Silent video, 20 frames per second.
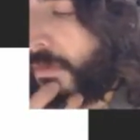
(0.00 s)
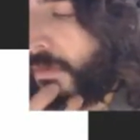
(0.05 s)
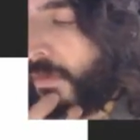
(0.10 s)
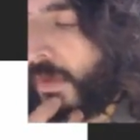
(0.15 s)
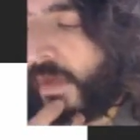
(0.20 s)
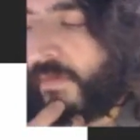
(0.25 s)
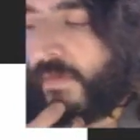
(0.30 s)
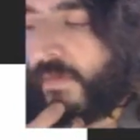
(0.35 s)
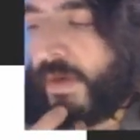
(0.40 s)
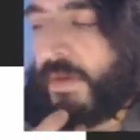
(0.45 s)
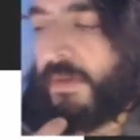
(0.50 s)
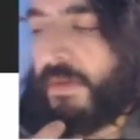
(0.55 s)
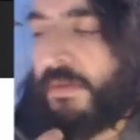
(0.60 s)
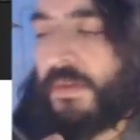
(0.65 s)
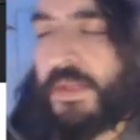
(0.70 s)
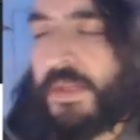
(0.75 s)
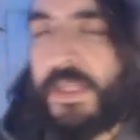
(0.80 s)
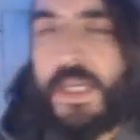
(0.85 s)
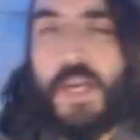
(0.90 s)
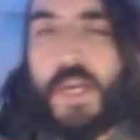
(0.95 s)
that varies on
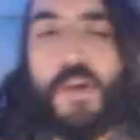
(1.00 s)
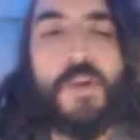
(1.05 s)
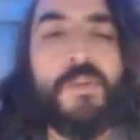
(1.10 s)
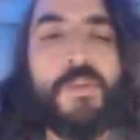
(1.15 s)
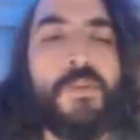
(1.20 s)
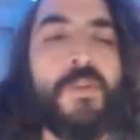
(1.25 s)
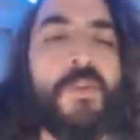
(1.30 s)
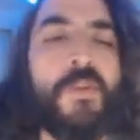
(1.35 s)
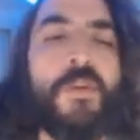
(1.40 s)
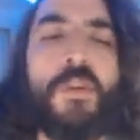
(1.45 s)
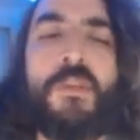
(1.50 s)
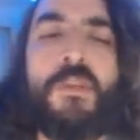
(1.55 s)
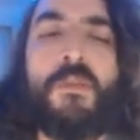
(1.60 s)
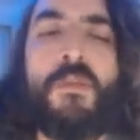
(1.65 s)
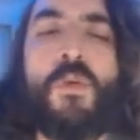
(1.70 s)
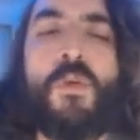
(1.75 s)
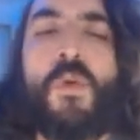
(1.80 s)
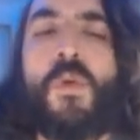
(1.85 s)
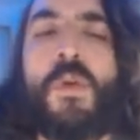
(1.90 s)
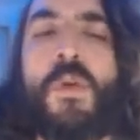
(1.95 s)
the character, the
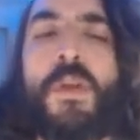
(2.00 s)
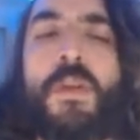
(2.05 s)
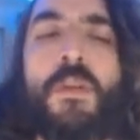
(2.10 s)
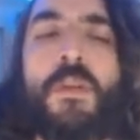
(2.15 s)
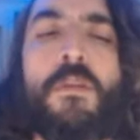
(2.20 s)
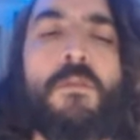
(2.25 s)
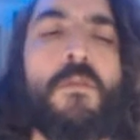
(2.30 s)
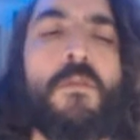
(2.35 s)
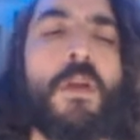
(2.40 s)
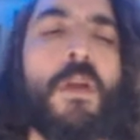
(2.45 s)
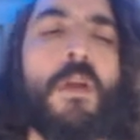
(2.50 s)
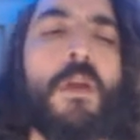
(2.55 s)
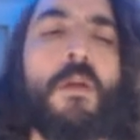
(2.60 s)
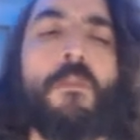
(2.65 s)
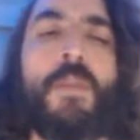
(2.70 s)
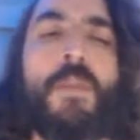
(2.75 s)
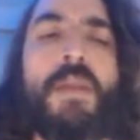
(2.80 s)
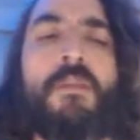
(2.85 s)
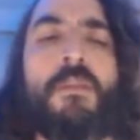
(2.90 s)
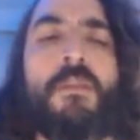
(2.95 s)
story,
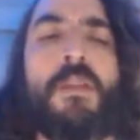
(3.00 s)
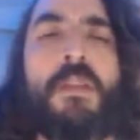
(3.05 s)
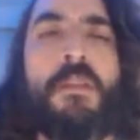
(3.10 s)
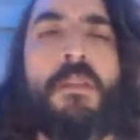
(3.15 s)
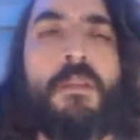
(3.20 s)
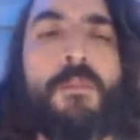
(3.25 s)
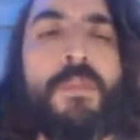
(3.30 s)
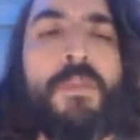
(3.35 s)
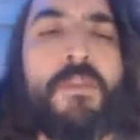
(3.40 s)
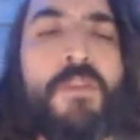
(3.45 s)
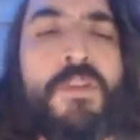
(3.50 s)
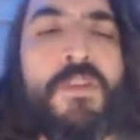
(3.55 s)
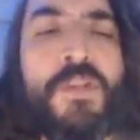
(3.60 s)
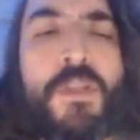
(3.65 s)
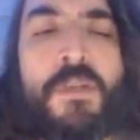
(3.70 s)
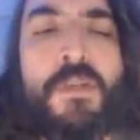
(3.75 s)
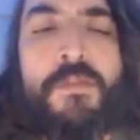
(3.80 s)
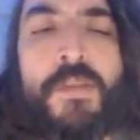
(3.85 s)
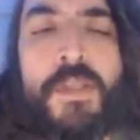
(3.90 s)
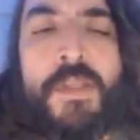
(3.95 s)
basically the position
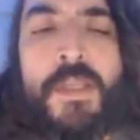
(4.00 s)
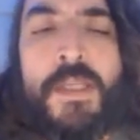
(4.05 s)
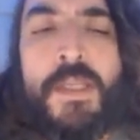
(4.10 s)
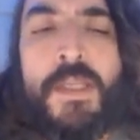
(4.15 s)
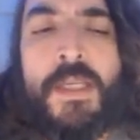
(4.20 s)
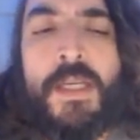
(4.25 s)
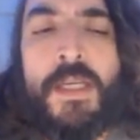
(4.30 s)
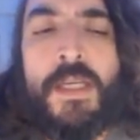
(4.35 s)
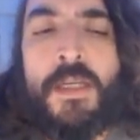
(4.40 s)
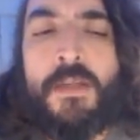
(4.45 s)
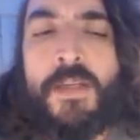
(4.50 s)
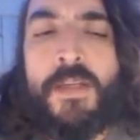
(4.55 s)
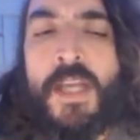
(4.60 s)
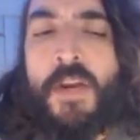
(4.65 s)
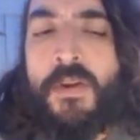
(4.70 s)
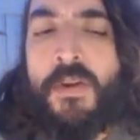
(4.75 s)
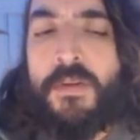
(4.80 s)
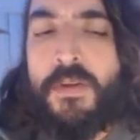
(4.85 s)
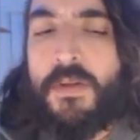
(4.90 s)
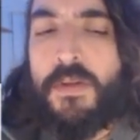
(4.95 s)
of the
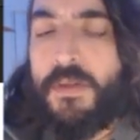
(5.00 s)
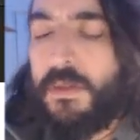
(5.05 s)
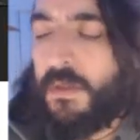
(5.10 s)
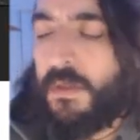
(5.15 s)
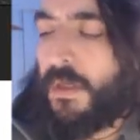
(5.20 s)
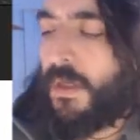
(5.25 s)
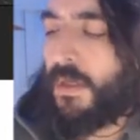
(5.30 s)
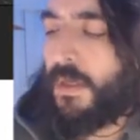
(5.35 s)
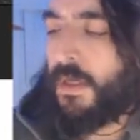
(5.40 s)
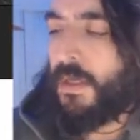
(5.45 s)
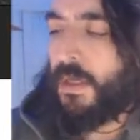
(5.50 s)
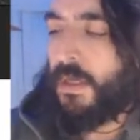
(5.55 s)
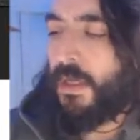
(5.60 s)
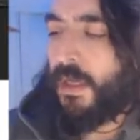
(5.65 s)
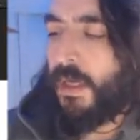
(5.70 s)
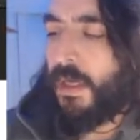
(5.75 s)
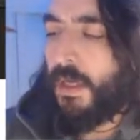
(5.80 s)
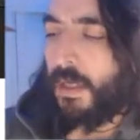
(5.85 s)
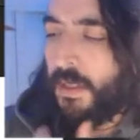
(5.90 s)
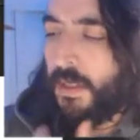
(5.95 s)
character.
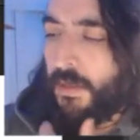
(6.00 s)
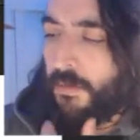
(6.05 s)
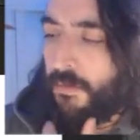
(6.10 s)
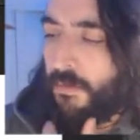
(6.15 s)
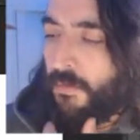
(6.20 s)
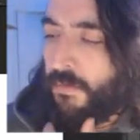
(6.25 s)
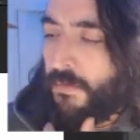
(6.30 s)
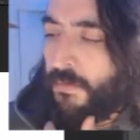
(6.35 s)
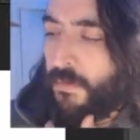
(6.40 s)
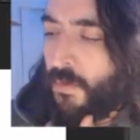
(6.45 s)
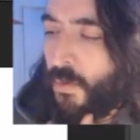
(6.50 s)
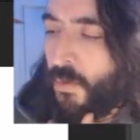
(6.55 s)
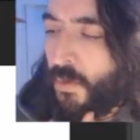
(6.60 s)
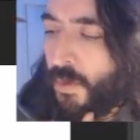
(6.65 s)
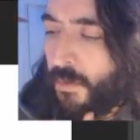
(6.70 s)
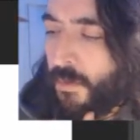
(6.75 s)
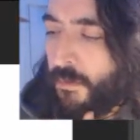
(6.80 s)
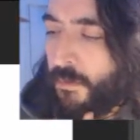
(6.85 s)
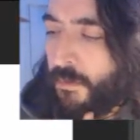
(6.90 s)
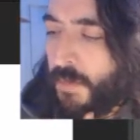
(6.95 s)
So
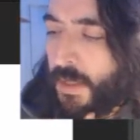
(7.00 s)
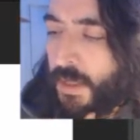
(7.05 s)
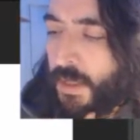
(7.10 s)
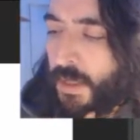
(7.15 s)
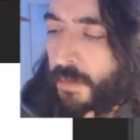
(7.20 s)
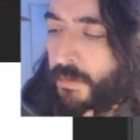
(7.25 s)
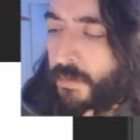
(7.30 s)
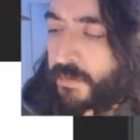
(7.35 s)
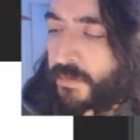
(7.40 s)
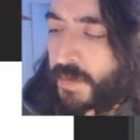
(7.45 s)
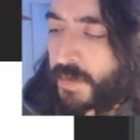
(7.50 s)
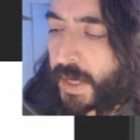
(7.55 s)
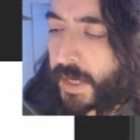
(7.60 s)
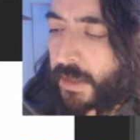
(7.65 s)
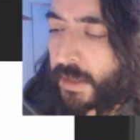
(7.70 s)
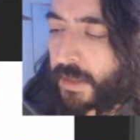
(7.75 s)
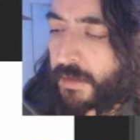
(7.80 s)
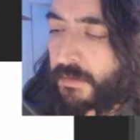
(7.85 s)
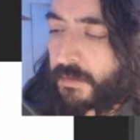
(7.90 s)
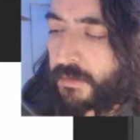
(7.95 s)
form, if you had
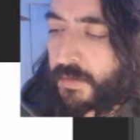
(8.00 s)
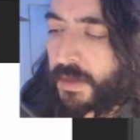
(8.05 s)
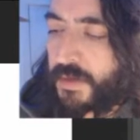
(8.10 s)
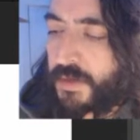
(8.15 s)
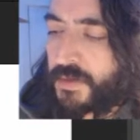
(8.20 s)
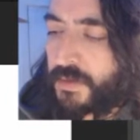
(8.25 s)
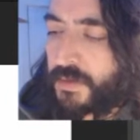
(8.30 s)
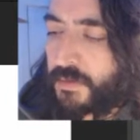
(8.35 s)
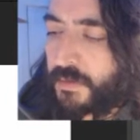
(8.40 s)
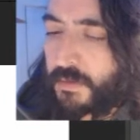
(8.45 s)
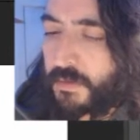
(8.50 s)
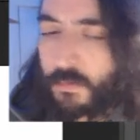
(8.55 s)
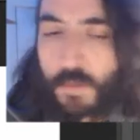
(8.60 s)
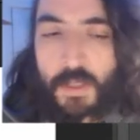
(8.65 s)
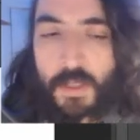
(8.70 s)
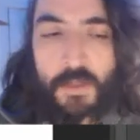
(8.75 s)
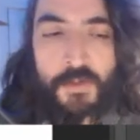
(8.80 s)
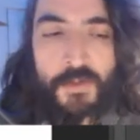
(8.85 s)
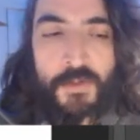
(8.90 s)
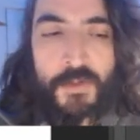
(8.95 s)
like say just a
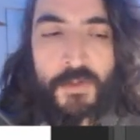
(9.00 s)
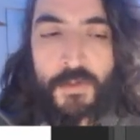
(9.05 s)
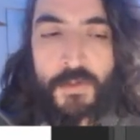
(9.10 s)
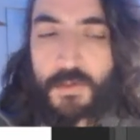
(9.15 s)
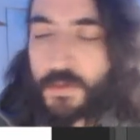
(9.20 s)
regular dude